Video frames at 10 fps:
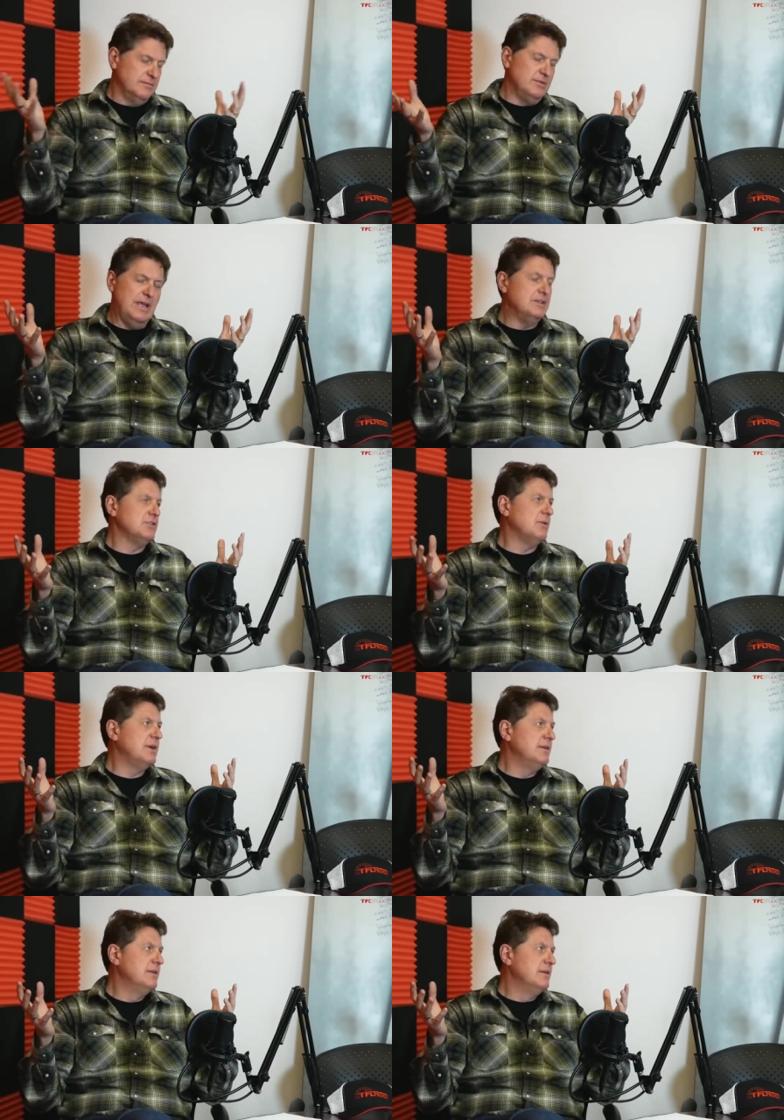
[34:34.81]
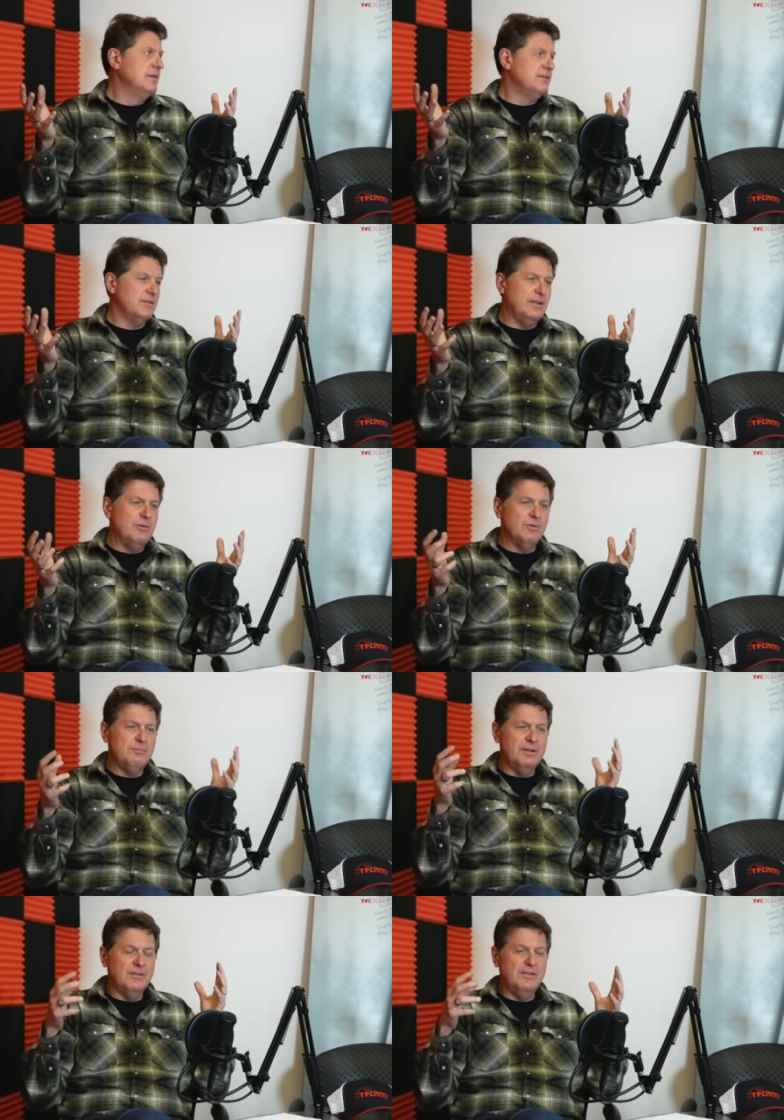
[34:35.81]
Asia, right? Mm. So they
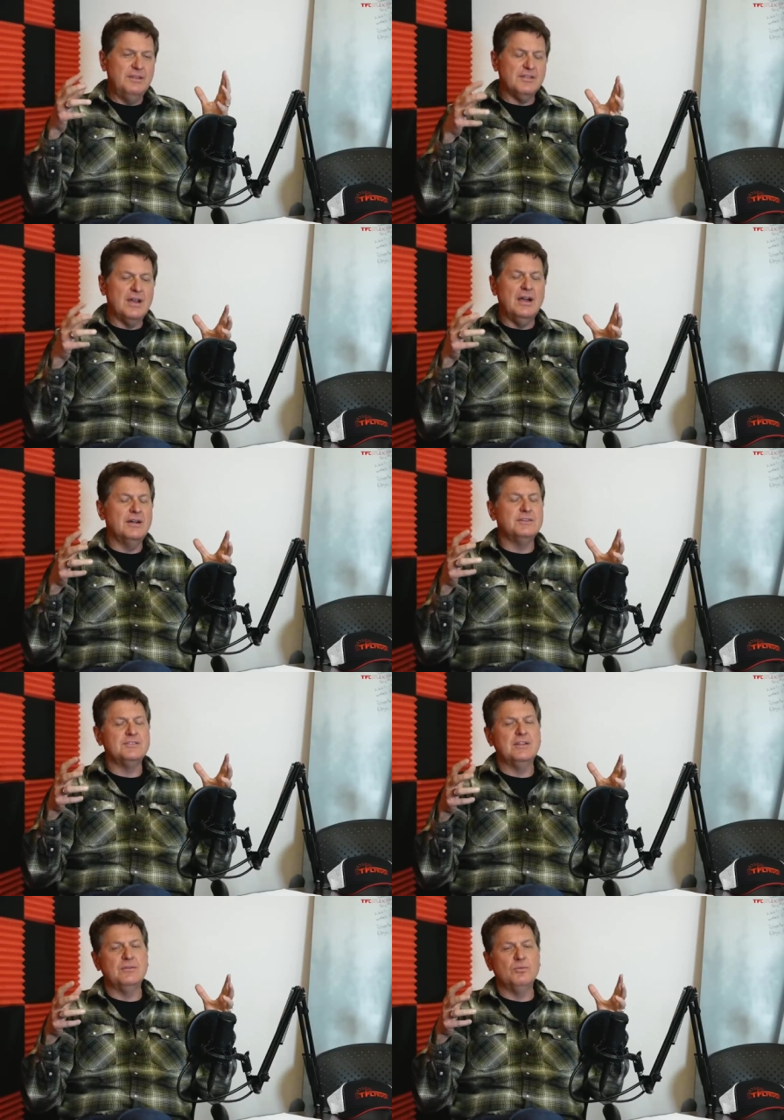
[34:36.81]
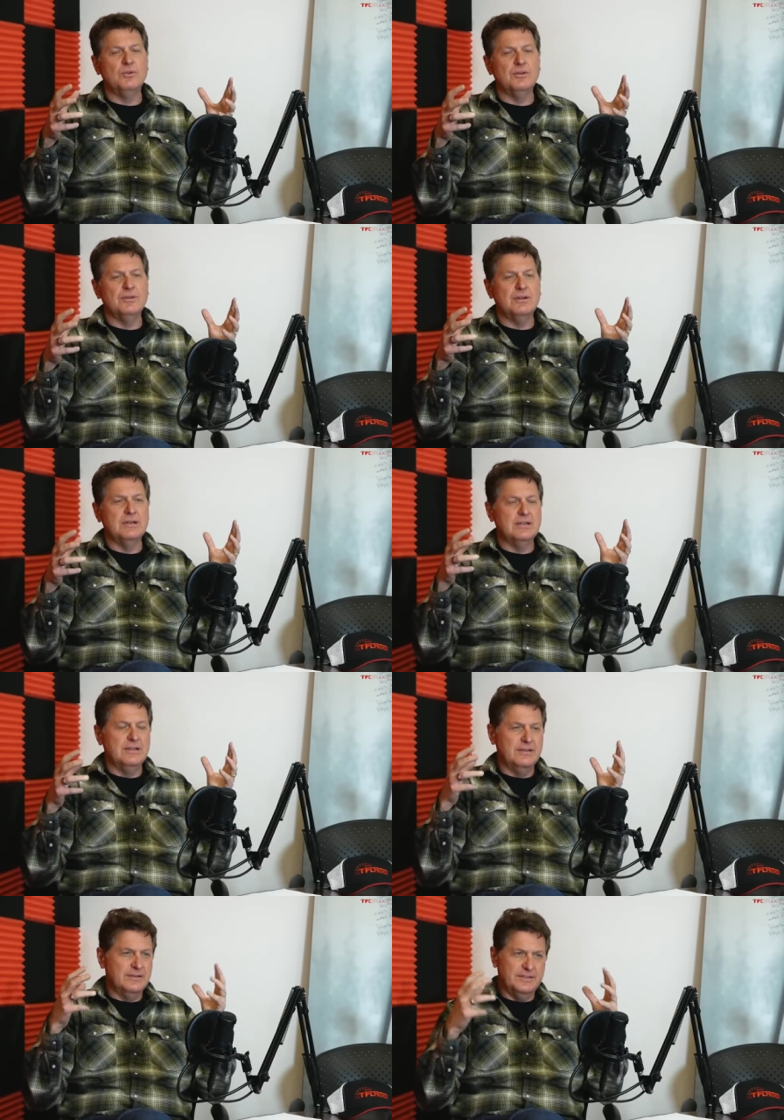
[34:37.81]
would build these cars that were
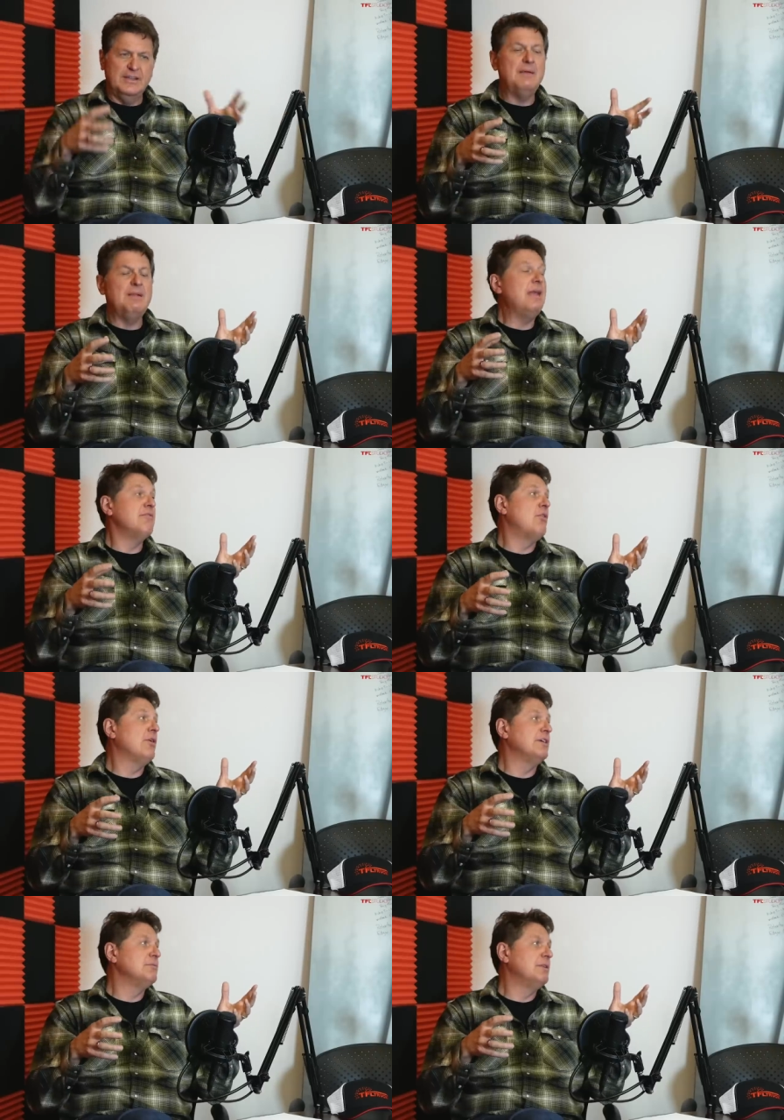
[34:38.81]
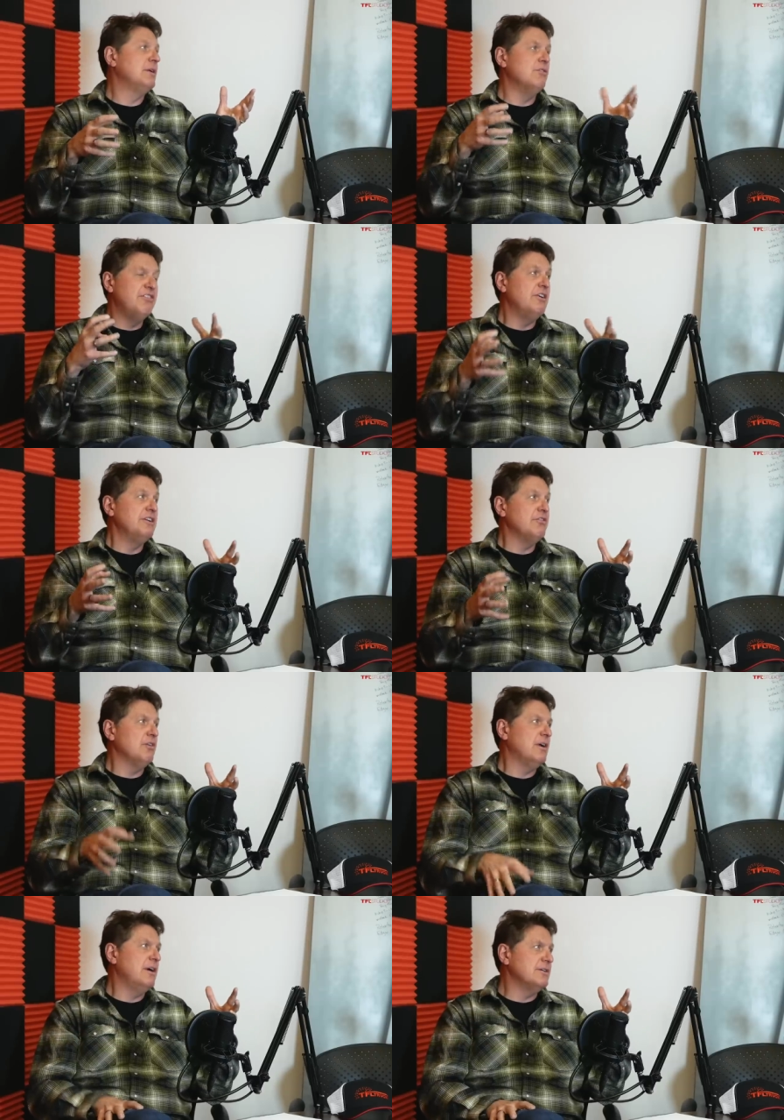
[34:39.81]
same name Focus, but they were very
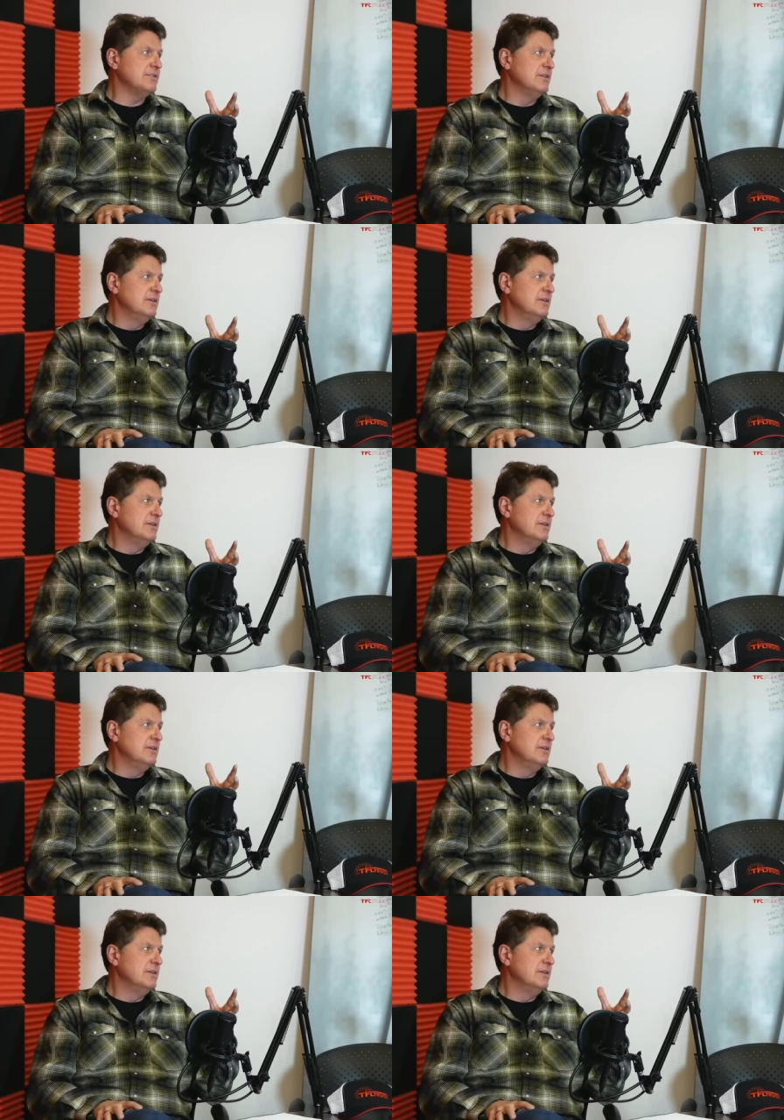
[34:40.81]
different cars.